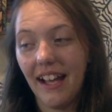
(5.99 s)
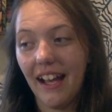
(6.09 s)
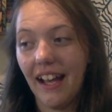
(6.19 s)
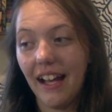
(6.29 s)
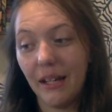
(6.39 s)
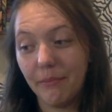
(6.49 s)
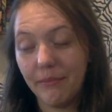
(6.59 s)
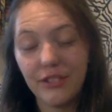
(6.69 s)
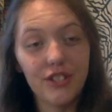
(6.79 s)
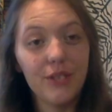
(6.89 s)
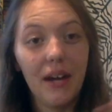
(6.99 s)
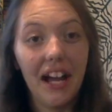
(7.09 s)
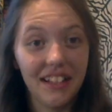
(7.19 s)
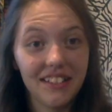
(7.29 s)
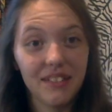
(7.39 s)
to do
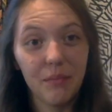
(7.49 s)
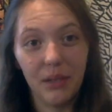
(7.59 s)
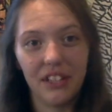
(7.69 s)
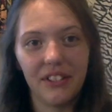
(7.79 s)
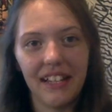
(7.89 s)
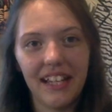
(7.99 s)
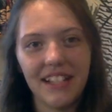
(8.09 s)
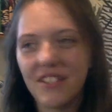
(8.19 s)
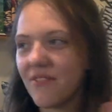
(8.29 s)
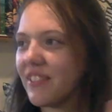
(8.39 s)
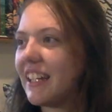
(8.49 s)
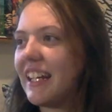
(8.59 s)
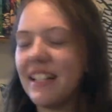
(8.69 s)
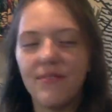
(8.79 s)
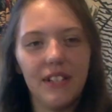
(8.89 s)
Alice in Wonderland
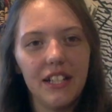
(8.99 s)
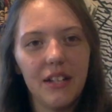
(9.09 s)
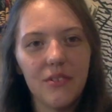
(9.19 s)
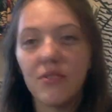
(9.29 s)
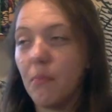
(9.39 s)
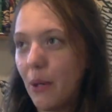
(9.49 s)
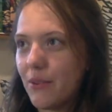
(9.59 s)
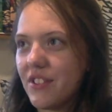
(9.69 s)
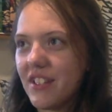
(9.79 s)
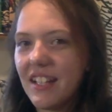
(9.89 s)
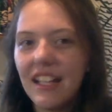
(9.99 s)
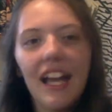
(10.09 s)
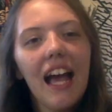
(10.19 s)
related videos mostly.